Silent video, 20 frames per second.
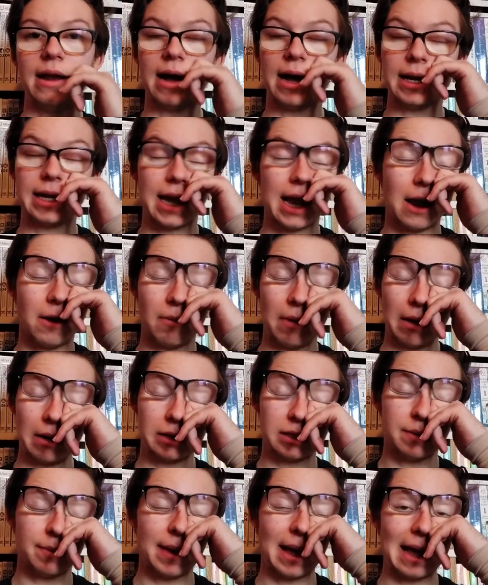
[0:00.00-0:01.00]
I can't wear it
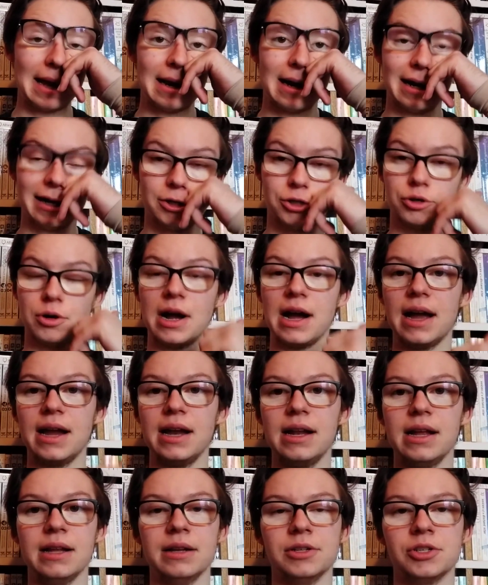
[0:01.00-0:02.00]
to bed. I
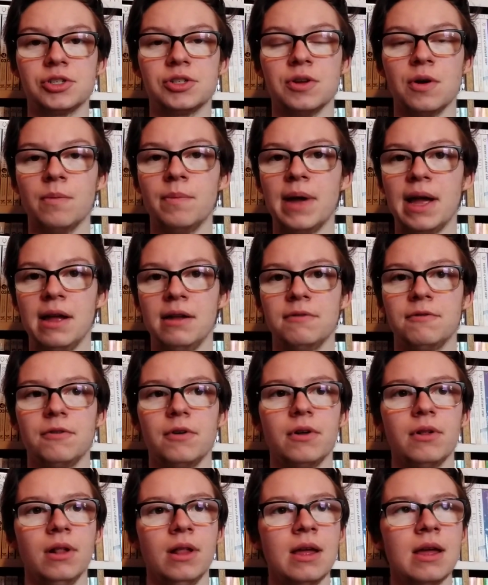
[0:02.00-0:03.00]
tried. It's so
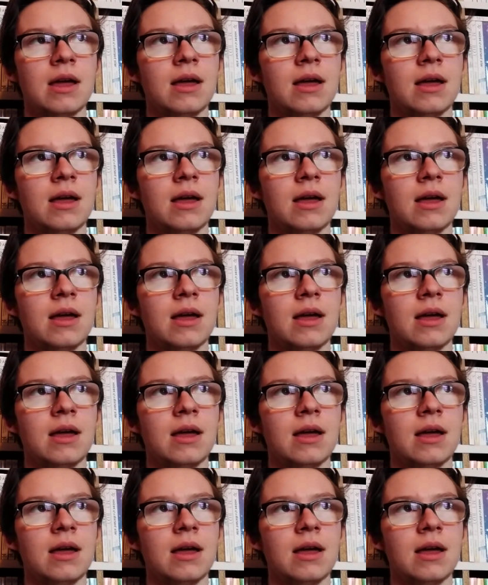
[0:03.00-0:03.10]
painful.